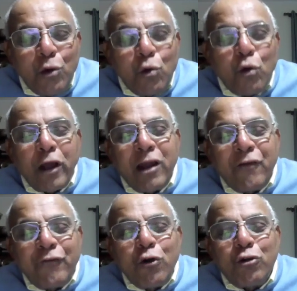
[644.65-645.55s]
Who can
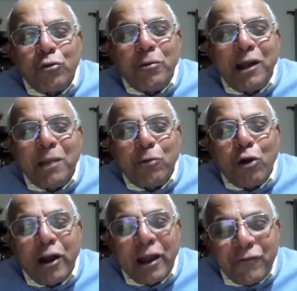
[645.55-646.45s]
afford to be
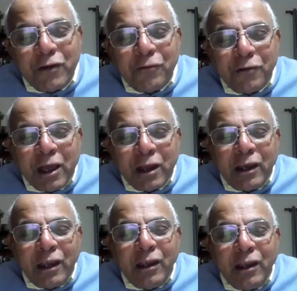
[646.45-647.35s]
deployed
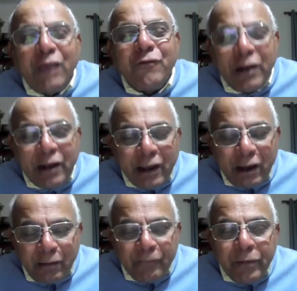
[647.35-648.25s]
everywhere evenly?